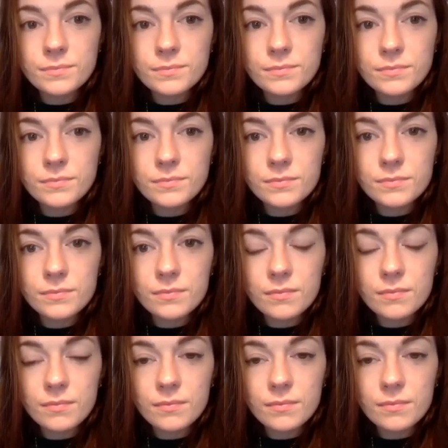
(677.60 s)

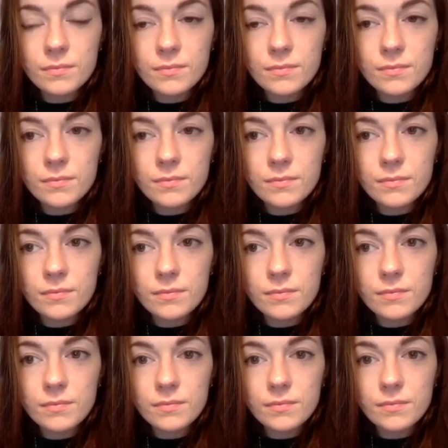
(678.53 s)

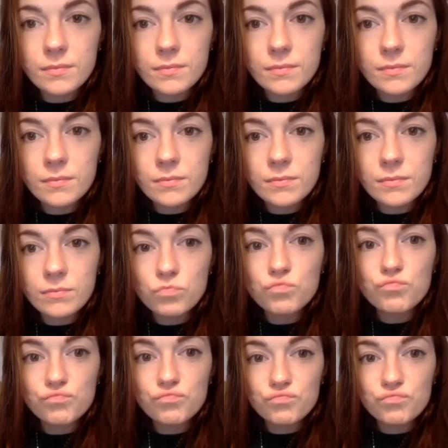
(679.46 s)

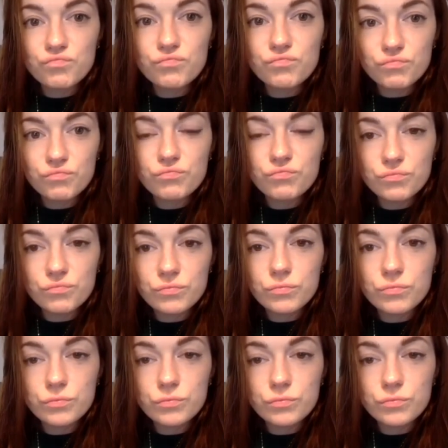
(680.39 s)
(not speaking)